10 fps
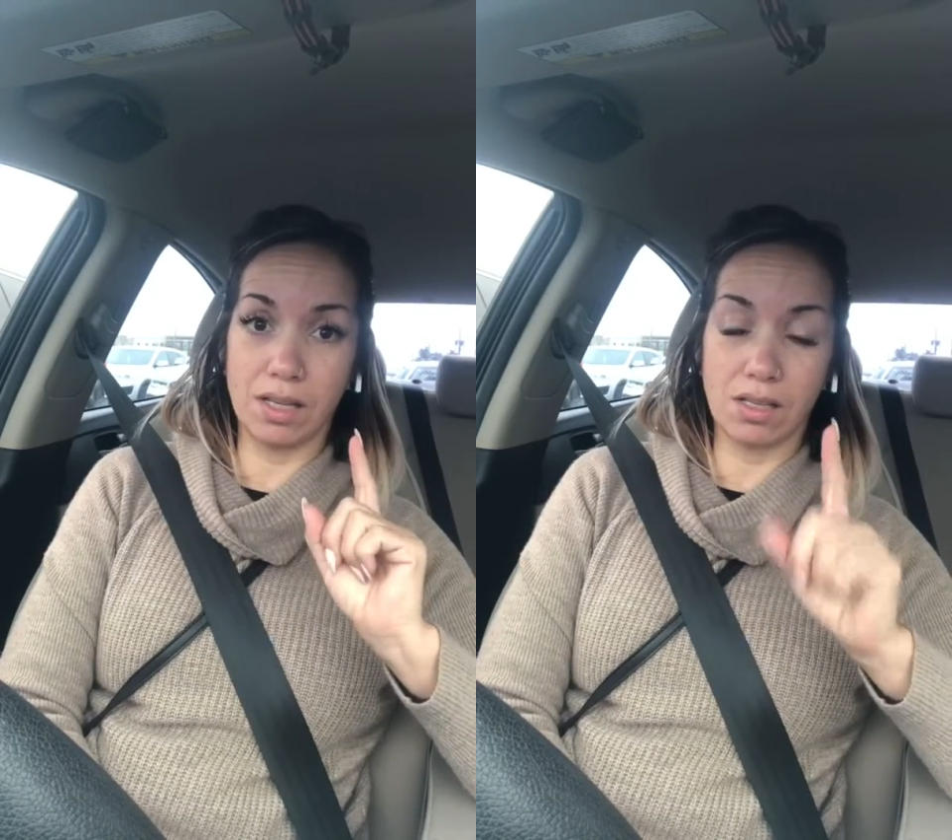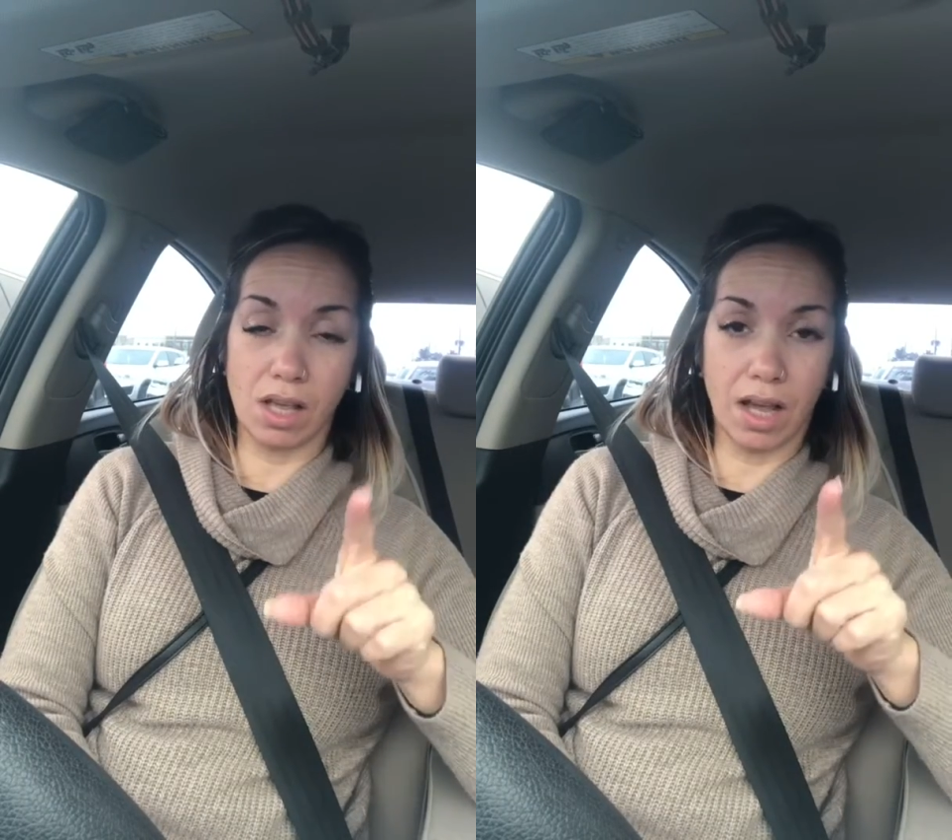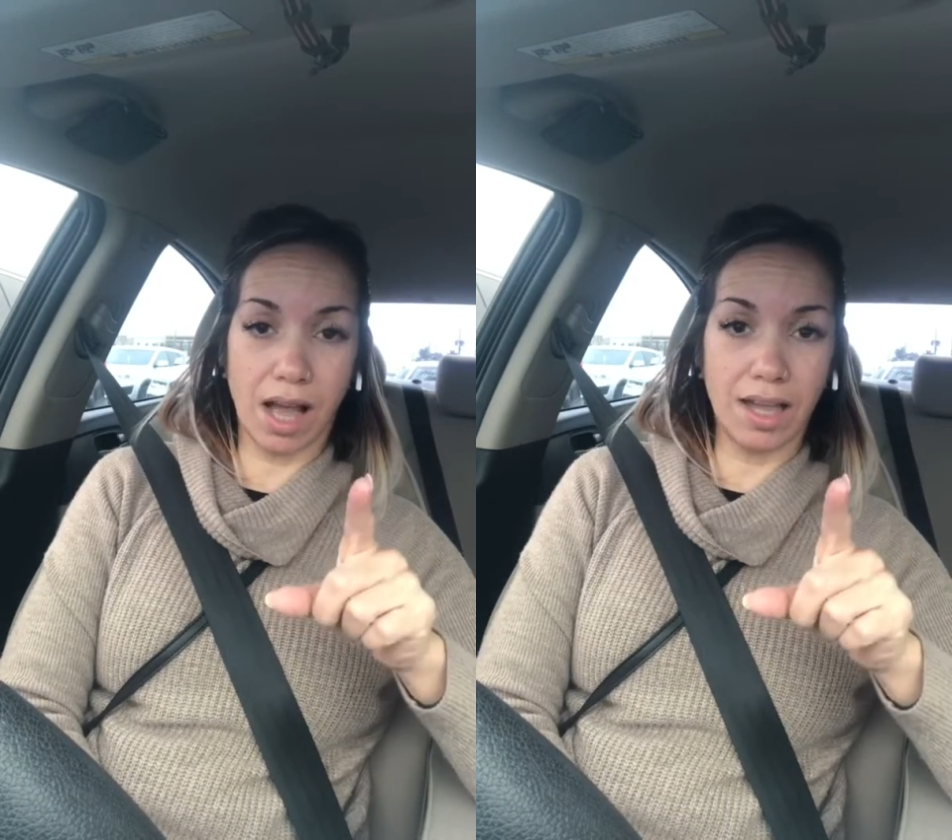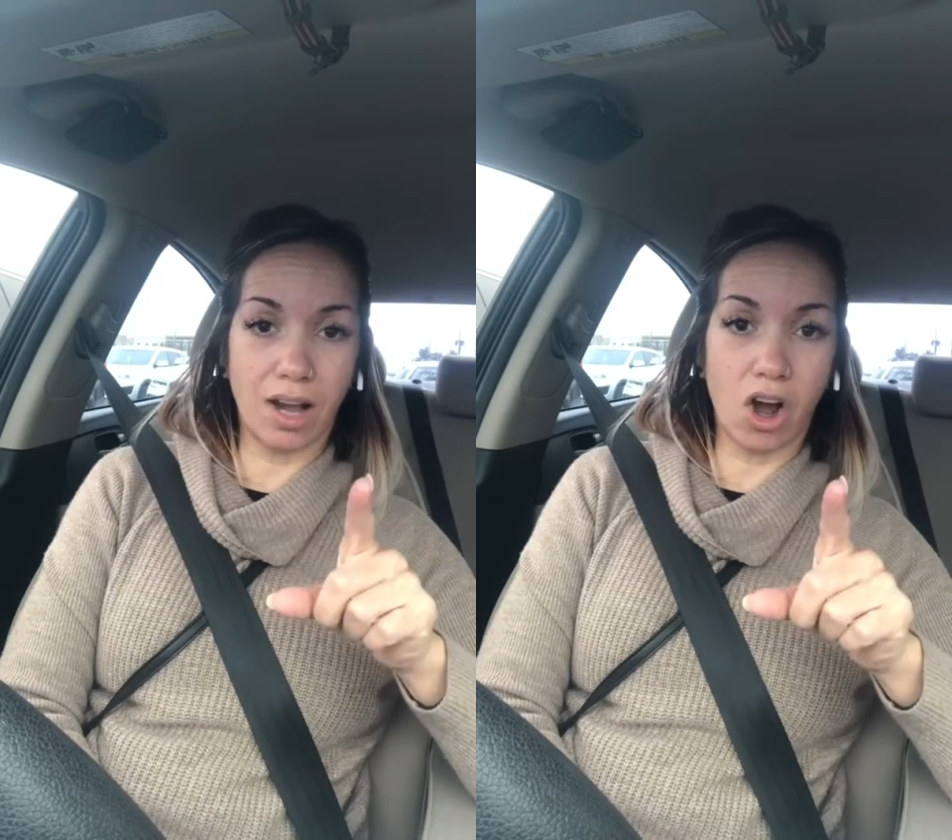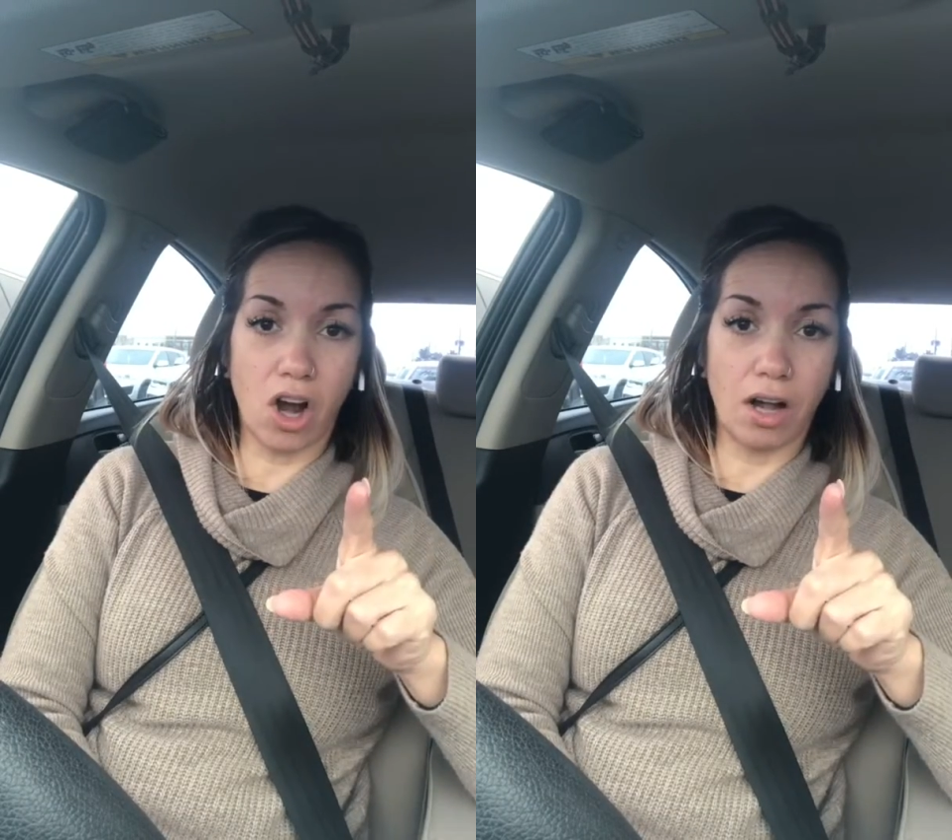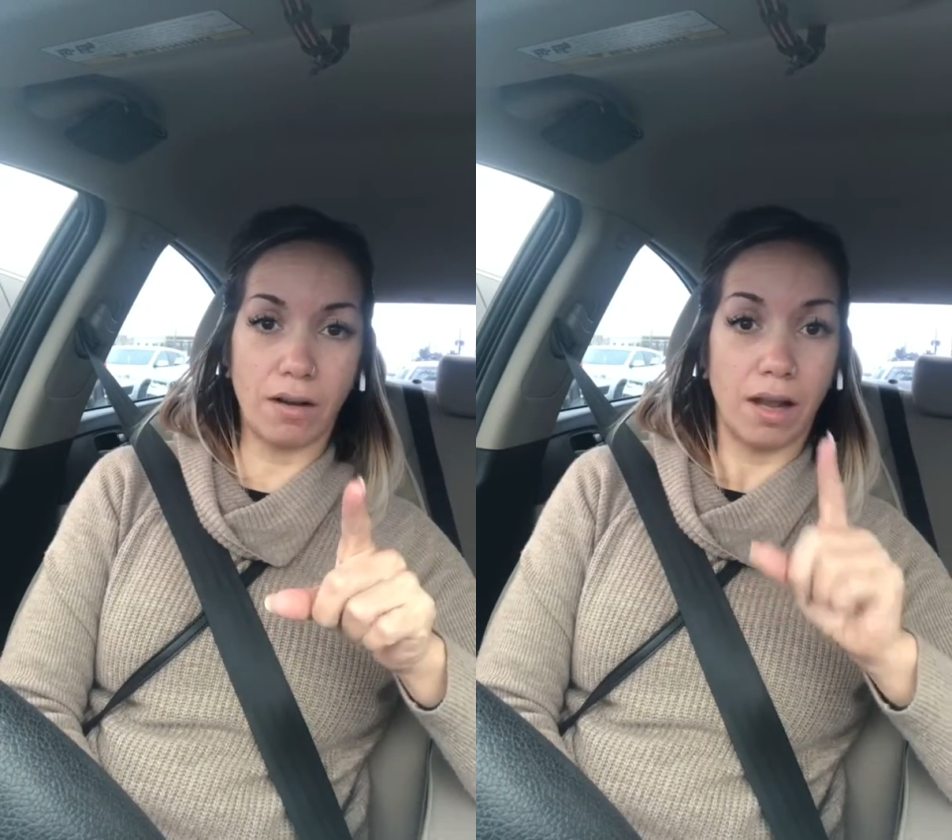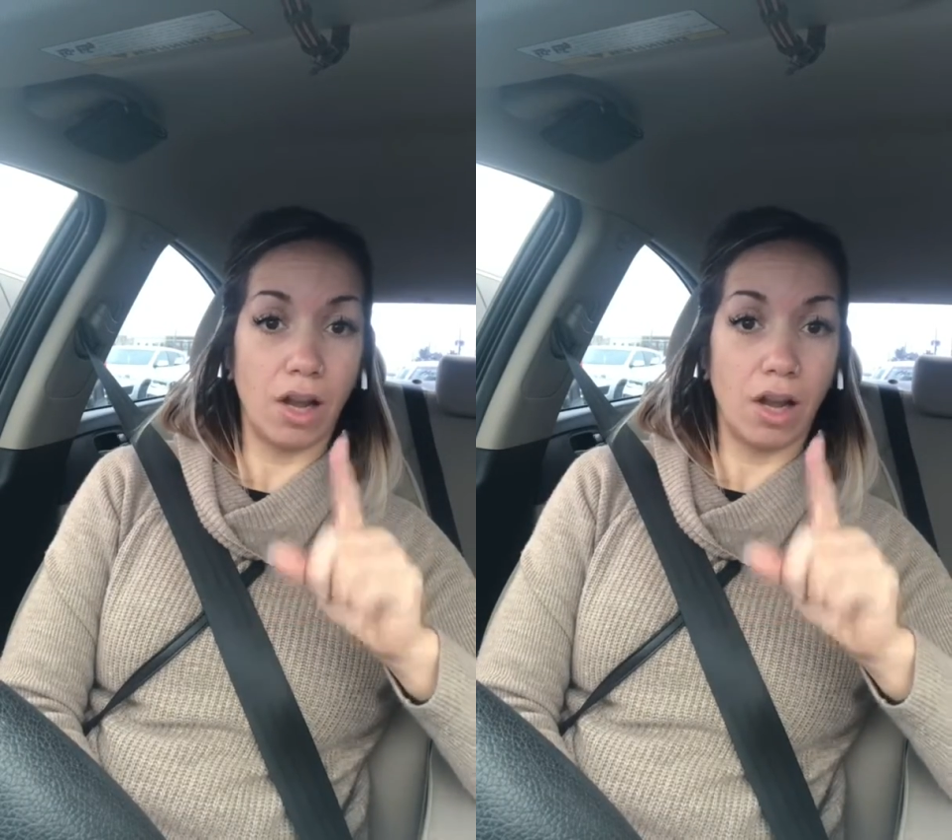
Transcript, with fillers: is high in carb,